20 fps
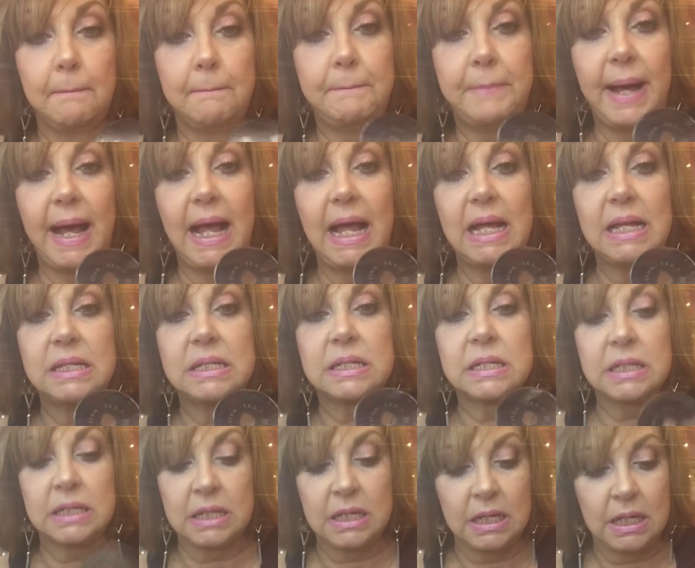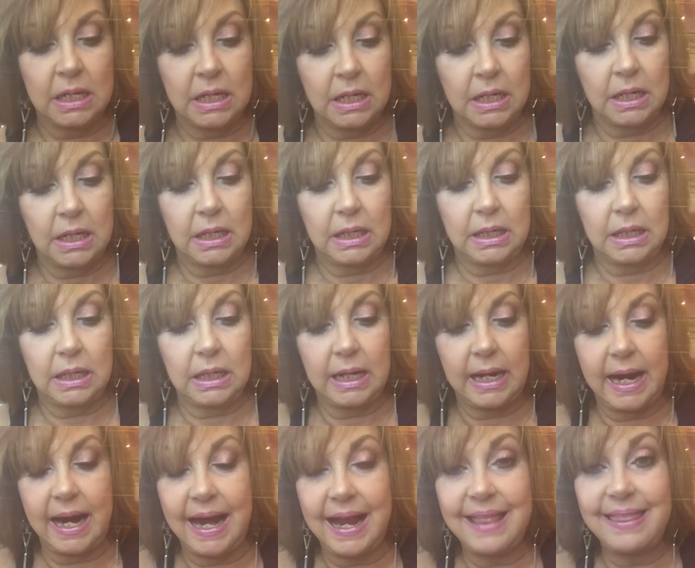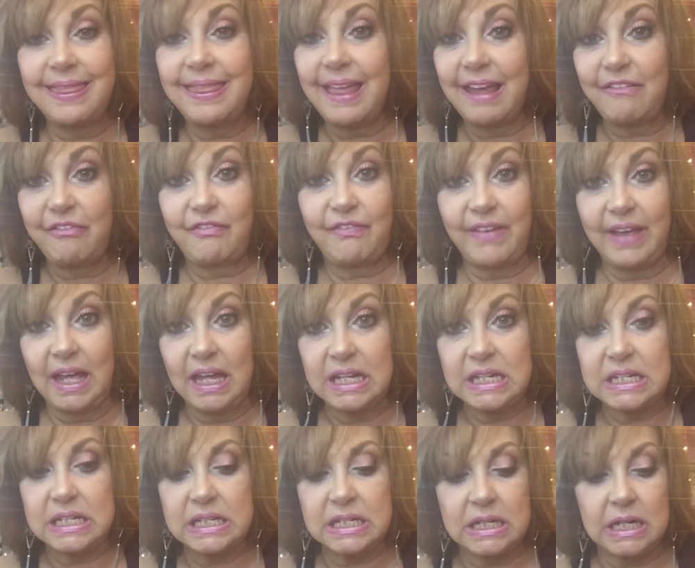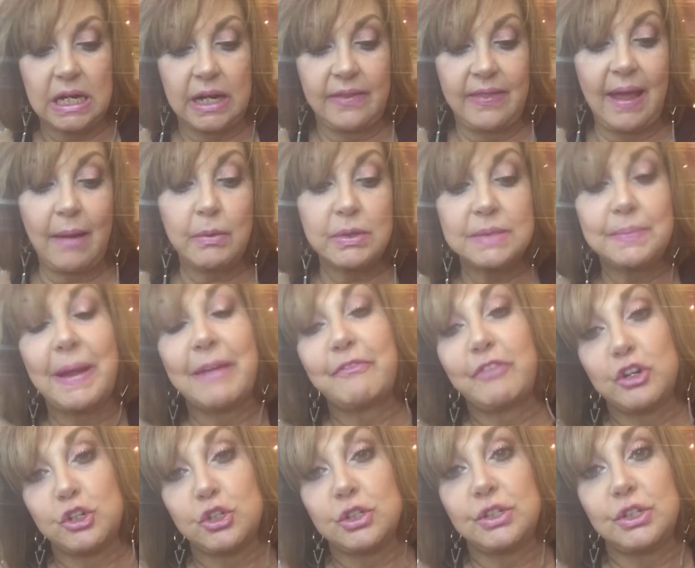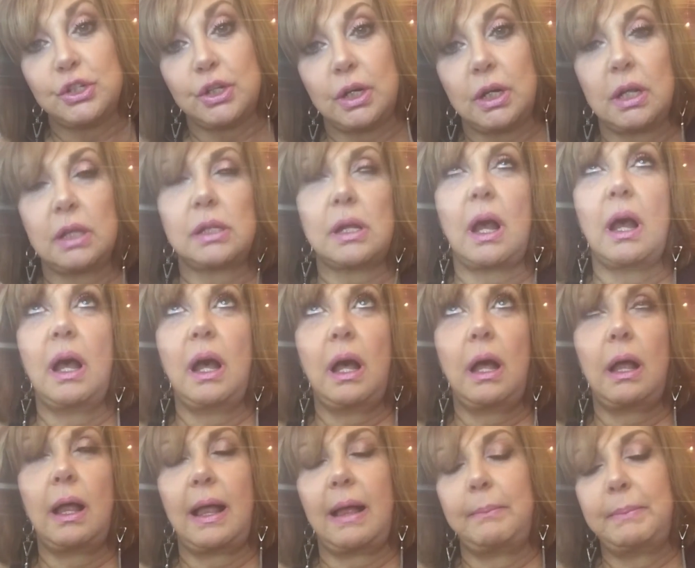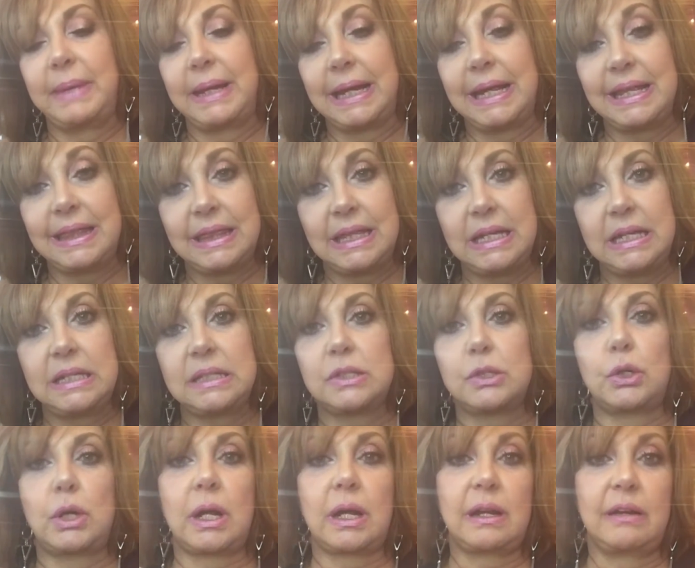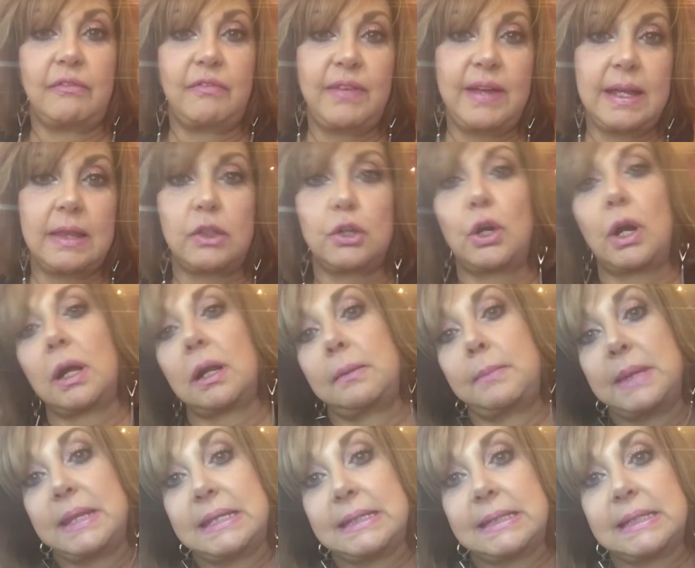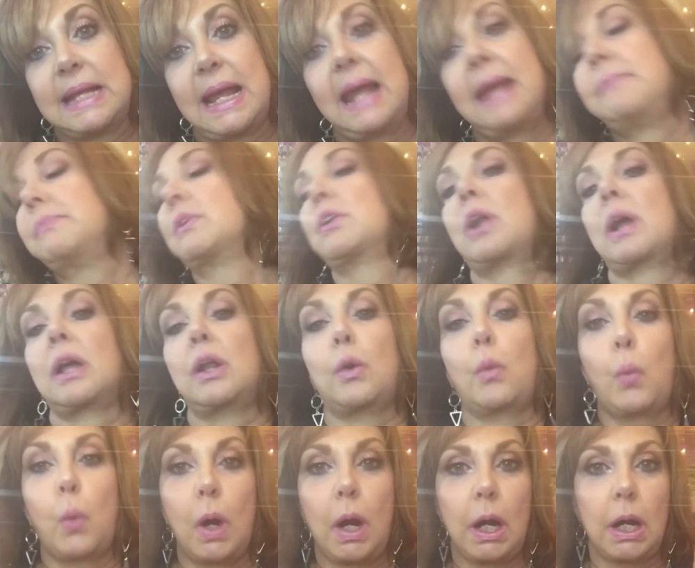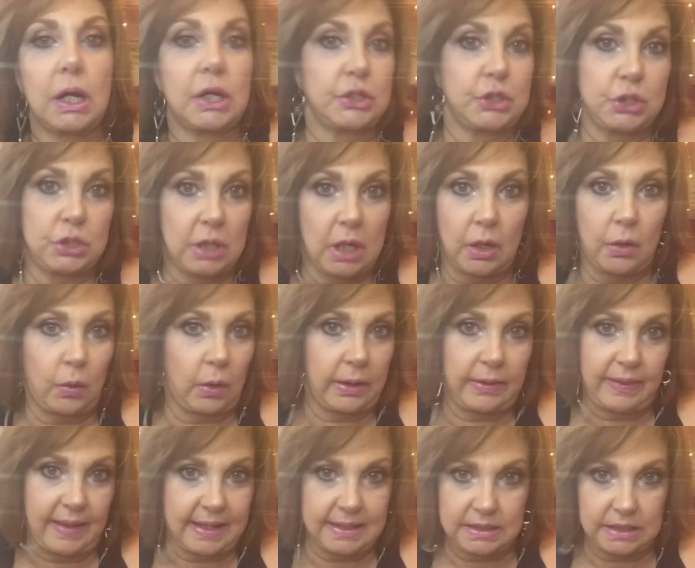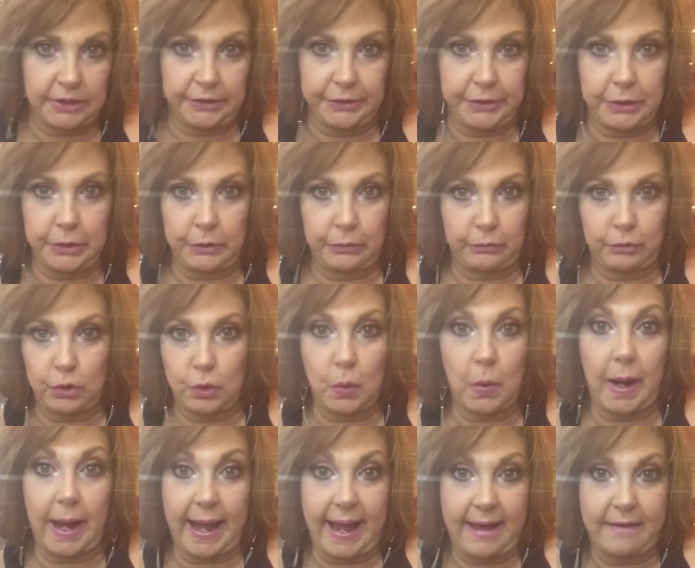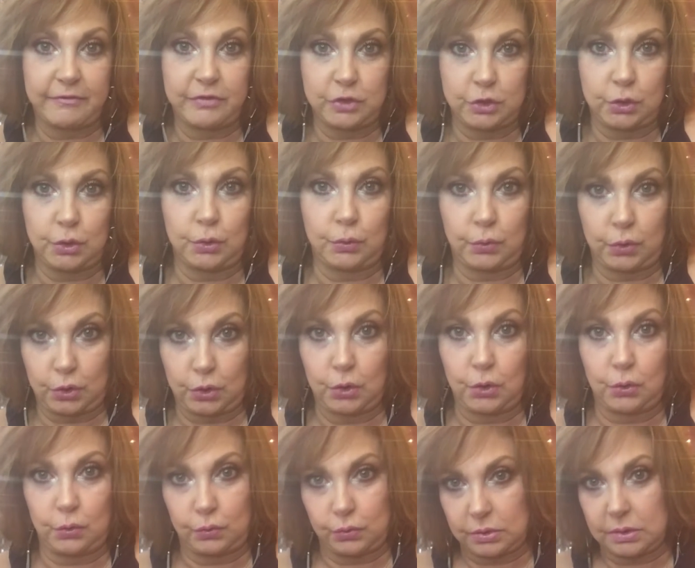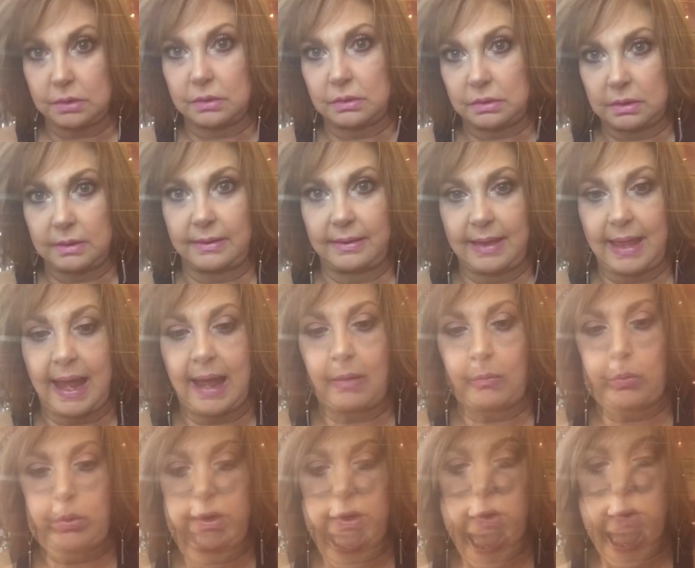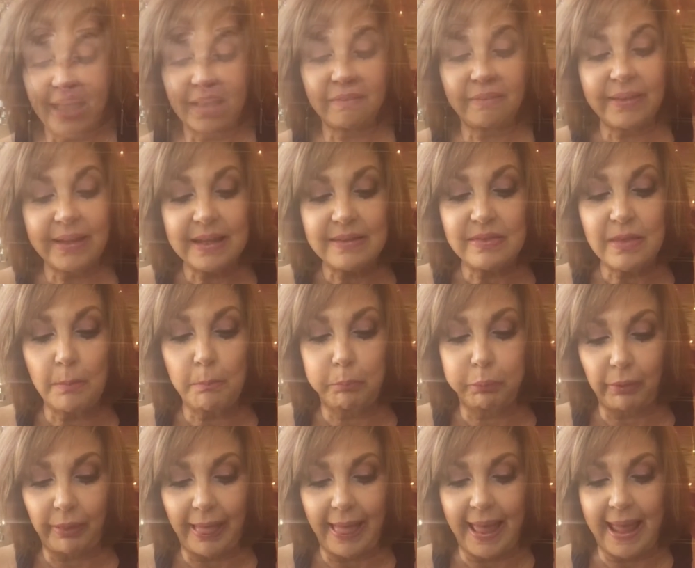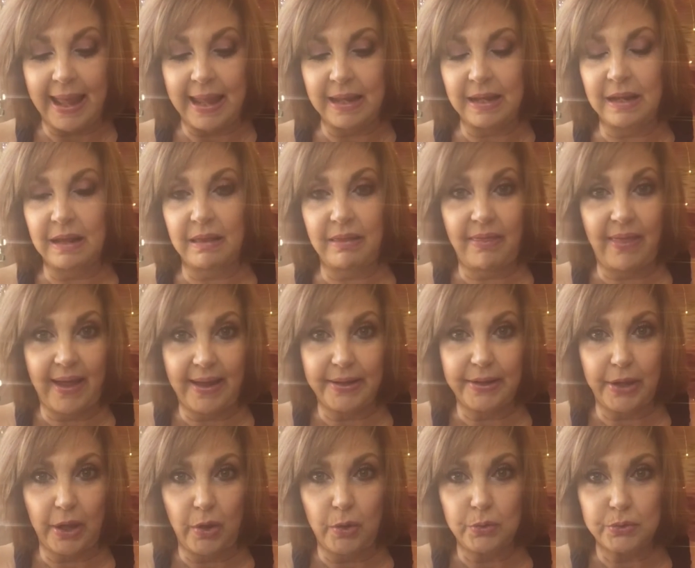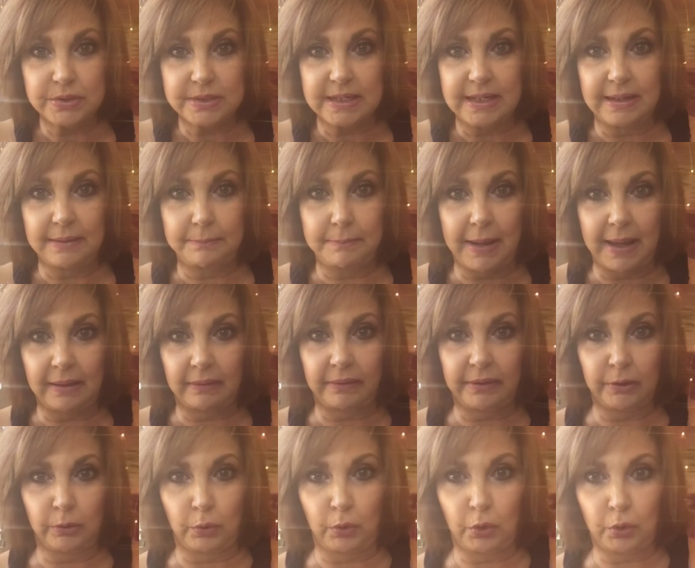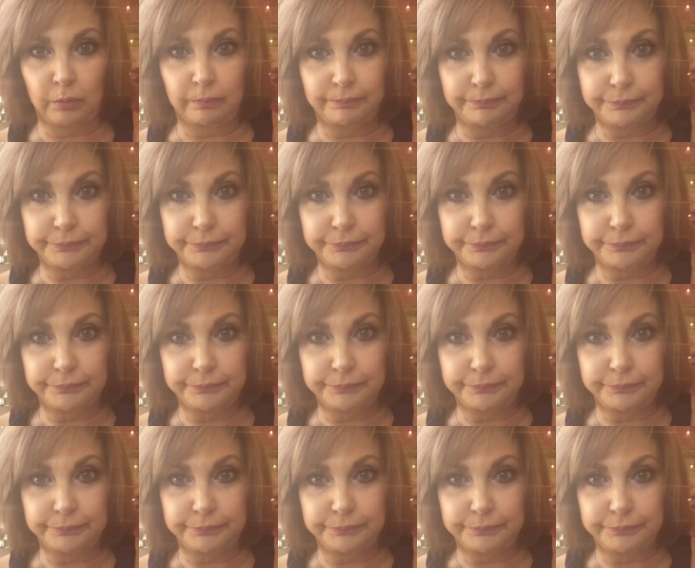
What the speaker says: But they fit. That was my first concern. Oh, I'm going to get these. They're not going to fit. They're not going to be the same. They're not going to work because, they tell you have to use that exactly the blade that goes in my little